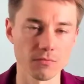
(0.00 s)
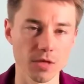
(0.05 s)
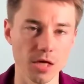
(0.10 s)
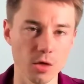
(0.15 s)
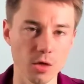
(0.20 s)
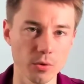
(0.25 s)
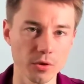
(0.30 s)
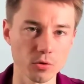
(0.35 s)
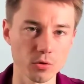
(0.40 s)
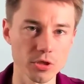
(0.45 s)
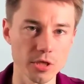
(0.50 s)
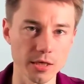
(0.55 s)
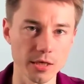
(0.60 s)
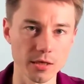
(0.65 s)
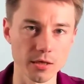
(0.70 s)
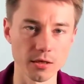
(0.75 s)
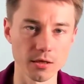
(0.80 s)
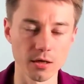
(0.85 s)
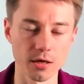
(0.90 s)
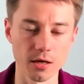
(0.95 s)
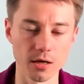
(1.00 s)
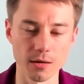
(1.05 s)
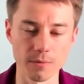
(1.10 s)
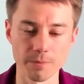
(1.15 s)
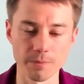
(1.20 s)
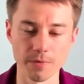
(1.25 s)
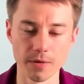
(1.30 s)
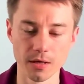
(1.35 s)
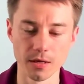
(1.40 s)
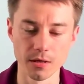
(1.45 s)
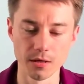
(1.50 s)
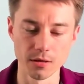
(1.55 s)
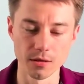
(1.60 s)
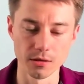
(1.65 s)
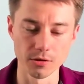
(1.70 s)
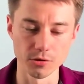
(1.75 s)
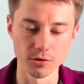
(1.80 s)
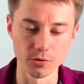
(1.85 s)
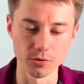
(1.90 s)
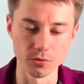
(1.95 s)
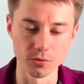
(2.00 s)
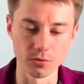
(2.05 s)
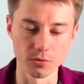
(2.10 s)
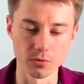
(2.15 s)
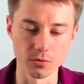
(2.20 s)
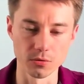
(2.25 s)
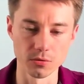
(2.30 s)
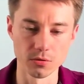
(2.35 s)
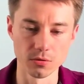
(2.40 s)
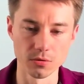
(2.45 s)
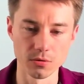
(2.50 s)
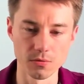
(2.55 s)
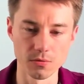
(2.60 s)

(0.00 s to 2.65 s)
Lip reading: when you say you